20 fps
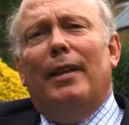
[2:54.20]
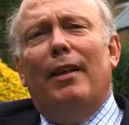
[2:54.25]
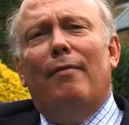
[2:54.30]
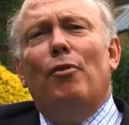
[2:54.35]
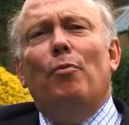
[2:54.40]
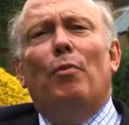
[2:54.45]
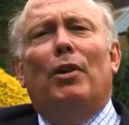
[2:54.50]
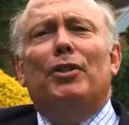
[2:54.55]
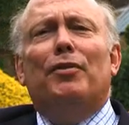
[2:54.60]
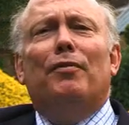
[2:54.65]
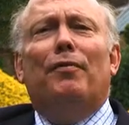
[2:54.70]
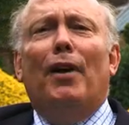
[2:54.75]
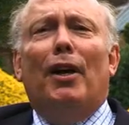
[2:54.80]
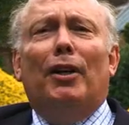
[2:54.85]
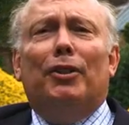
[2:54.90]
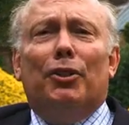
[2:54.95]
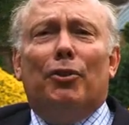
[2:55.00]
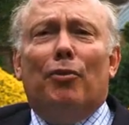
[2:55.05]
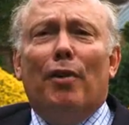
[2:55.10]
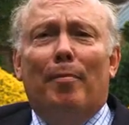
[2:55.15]
everyone's
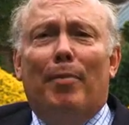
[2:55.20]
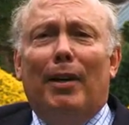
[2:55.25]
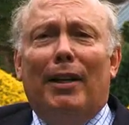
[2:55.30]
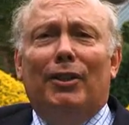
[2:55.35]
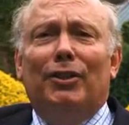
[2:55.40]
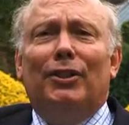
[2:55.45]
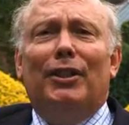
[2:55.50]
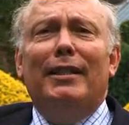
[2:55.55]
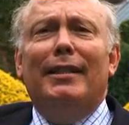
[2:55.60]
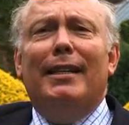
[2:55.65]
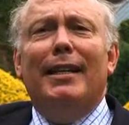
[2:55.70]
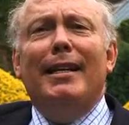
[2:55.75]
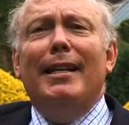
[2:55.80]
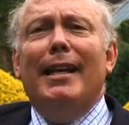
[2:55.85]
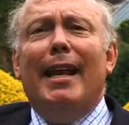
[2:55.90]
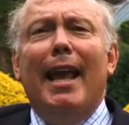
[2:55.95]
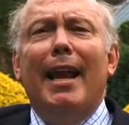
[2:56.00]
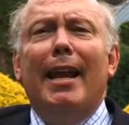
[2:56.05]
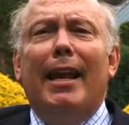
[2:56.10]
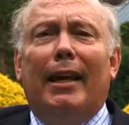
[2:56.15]
first scribblings and
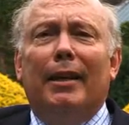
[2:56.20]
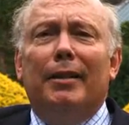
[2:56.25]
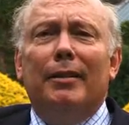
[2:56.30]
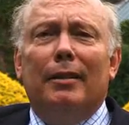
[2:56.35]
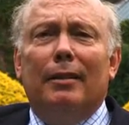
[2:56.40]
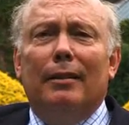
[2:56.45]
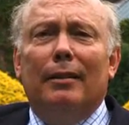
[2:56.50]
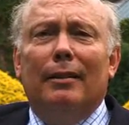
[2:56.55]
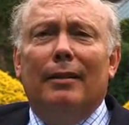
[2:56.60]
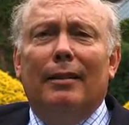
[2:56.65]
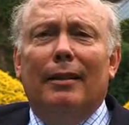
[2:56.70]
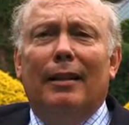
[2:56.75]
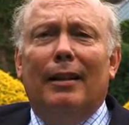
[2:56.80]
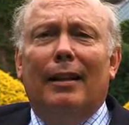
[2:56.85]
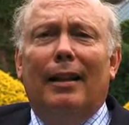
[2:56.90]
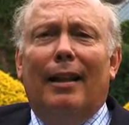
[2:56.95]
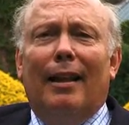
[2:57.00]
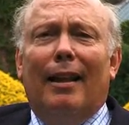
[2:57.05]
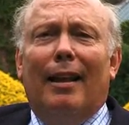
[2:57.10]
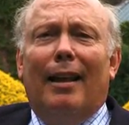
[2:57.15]
didn't get it.
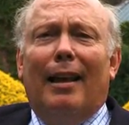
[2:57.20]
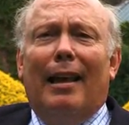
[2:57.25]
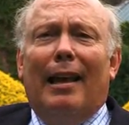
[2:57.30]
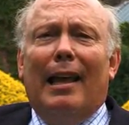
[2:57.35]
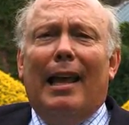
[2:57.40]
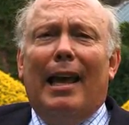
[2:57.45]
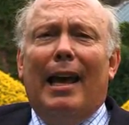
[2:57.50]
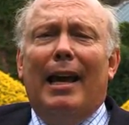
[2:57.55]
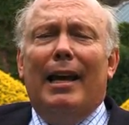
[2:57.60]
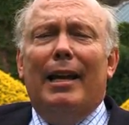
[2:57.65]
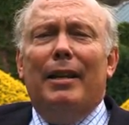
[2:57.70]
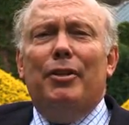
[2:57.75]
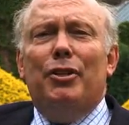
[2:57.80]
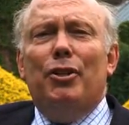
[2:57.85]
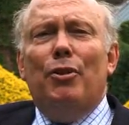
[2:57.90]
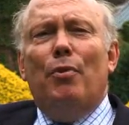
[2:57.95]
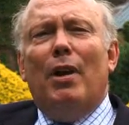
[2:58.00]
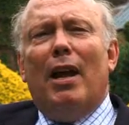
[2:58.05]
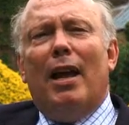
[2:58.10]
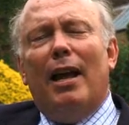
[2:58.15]
And
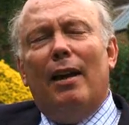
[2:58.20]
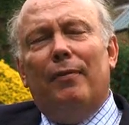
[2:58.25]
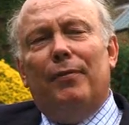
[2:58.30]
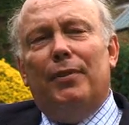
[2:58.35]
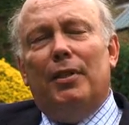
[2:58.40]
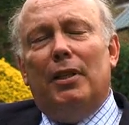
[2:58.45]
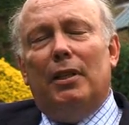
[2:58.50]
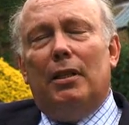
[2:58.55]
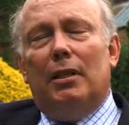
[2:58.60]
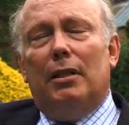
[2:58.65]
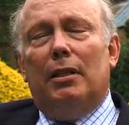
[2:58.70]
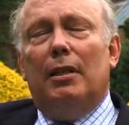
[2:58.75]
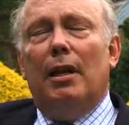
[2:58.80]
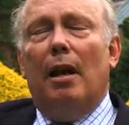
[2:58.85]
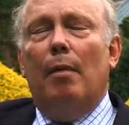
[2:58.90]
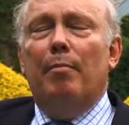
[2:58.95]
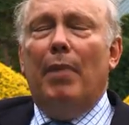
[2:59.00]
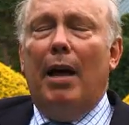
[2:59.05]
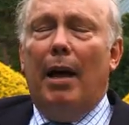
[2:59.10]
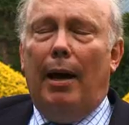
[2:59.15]
you have to
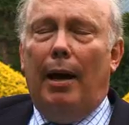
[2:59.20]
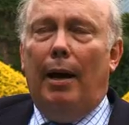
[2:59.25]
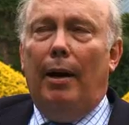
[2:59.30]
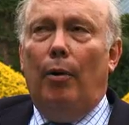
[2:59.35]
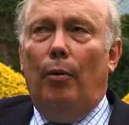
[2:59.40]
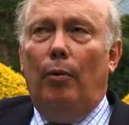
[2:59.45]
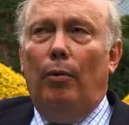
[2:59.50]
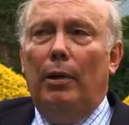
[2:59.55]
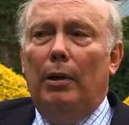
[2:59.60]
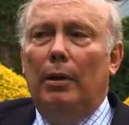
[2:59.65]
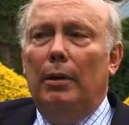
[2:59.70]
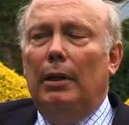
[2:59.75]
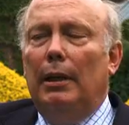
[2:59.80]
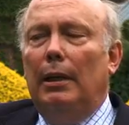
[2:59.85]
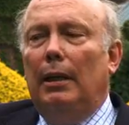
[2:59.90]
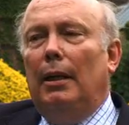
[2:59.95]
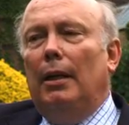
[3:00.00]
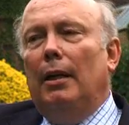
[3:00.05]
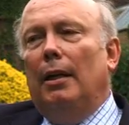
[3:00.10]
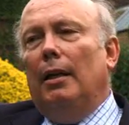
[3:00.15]
somehow
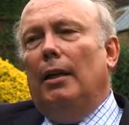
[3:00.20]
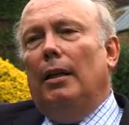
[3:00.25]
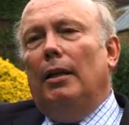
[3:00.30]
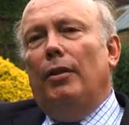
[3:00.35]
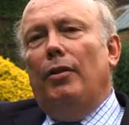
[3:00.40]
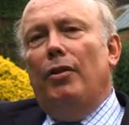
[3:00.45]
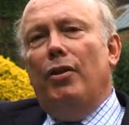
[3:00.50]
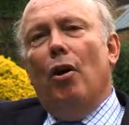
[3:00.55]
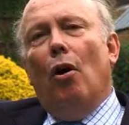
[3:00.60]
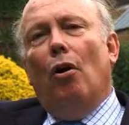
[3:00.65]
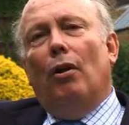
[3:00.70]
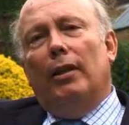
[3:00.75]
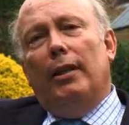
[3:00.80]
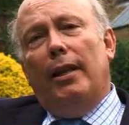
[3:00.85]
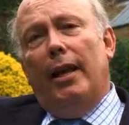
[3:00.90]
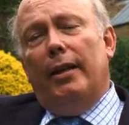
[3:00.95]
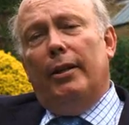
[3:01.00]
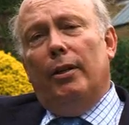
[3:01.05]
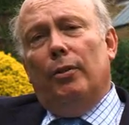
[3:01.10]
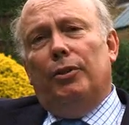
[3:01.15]
not
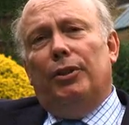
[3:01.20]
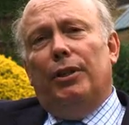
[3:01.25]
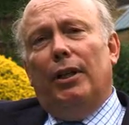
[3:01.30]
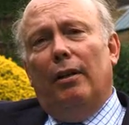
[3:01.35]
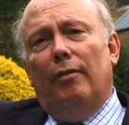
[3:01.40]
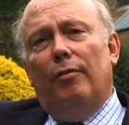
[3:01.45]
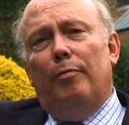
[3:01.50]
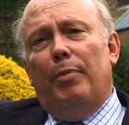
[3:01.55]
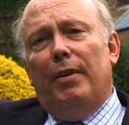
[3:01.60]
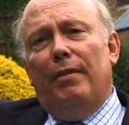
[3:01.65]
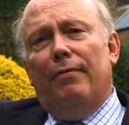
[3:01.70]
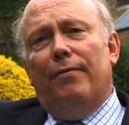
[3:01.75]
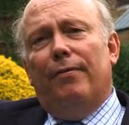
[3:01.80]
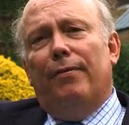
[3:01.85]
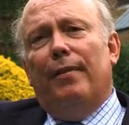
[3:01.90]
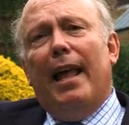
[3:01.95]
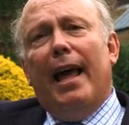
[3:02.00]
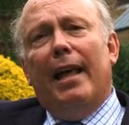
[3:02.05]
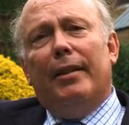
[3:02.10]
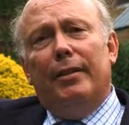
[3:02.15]
let yourself be
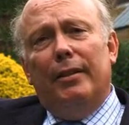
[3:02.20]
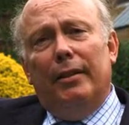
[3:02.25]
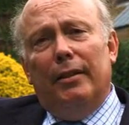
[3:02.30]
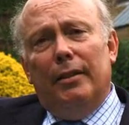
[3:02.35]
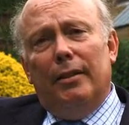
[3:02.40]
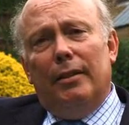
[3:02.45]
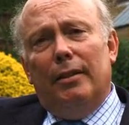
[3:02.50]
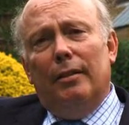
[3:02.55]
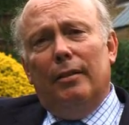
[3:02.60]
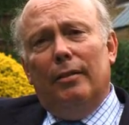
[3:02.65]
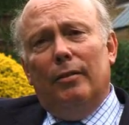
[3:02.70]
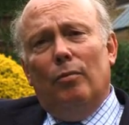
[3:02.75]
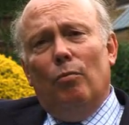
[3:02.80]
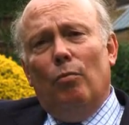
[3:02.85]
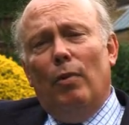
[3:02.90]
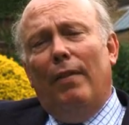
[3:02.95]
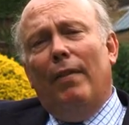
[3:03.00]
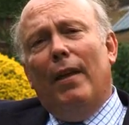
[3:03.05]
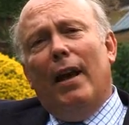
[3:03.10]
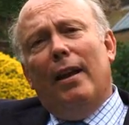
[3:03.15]
flattened
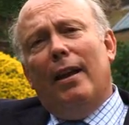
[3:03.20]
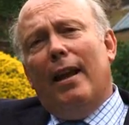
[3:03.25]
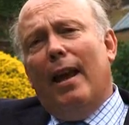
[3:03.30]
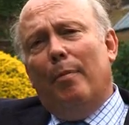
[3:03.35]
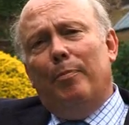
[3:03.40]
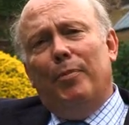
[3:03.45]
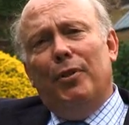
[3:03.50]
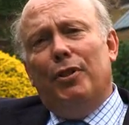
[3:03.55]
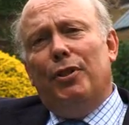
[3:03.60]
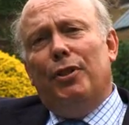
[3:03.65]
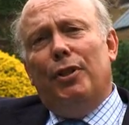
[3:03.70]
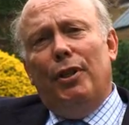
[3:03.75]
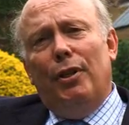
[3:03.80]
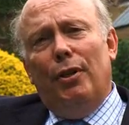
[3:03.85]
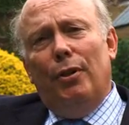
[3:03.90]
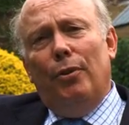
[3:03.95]
when that happens to